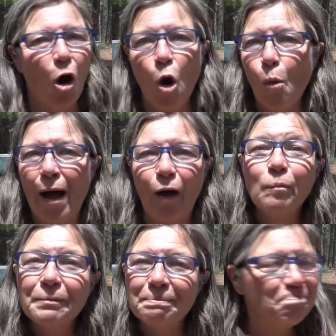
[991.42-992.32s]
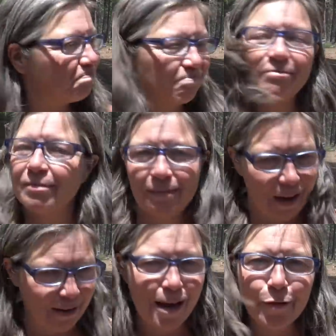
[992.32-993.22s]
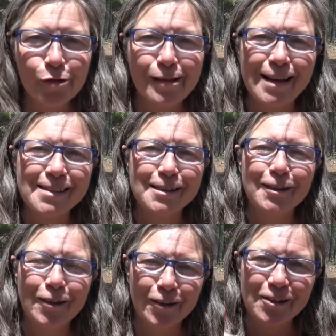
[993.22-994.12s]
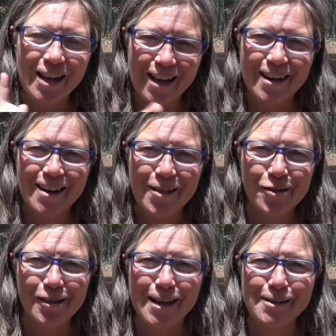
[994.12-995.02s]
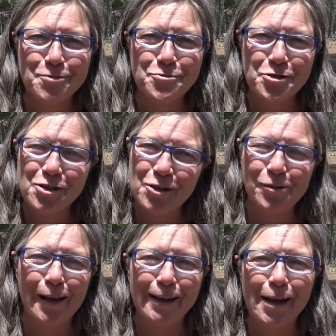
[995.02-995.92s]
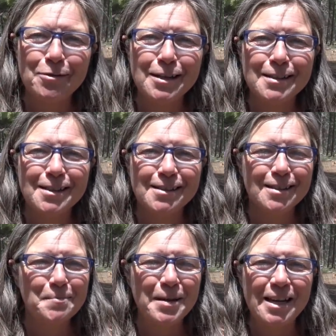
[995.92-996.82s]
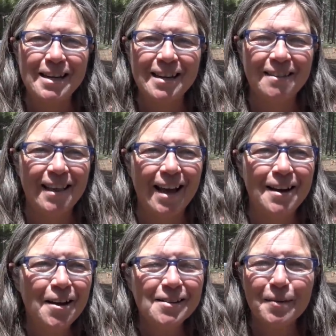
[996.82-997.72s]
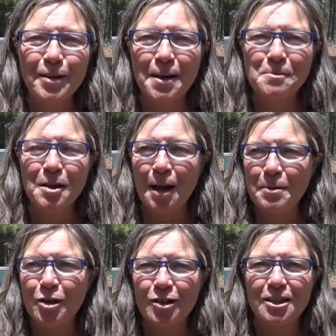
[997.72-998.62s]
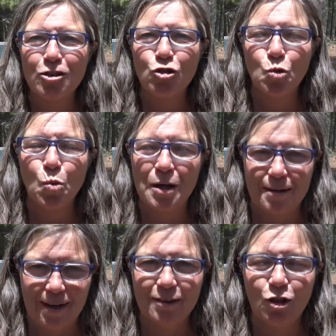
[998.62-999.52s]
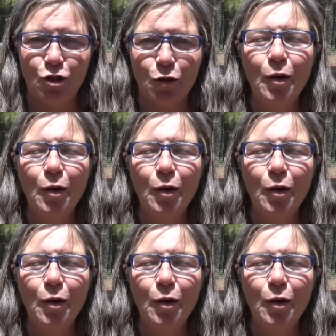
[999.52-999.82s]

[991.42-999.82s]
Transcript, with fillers: oh well. Another lesson learned, and another lesson for you. Like I've said since the beginning, that sometimes I'm here to teach you what not to do.